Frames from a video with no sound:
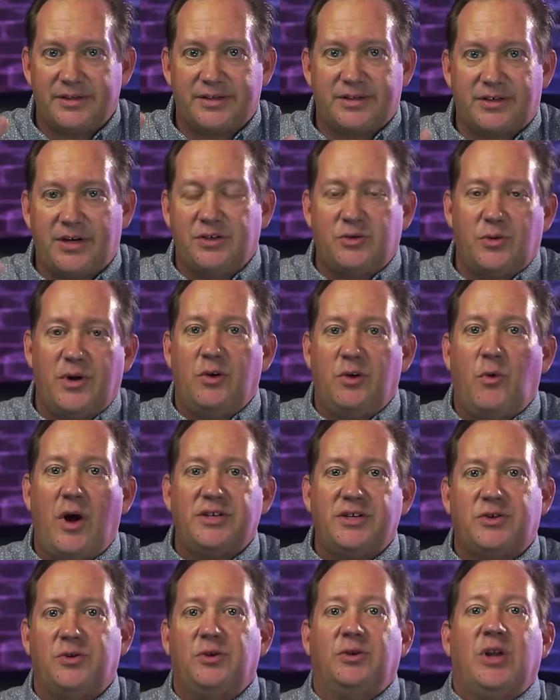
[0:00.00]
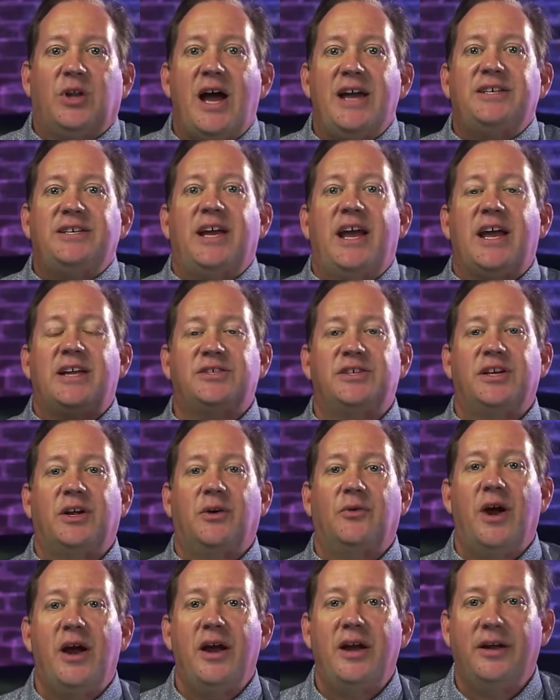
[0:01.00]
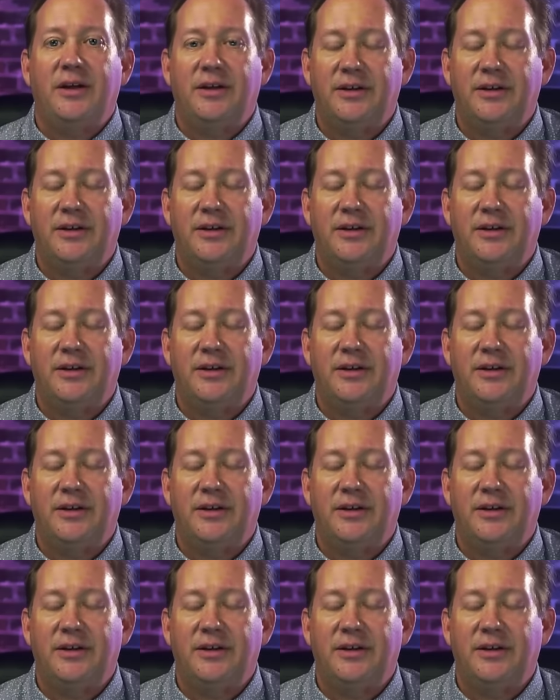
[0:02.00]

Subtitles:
country and Western line dancing, right?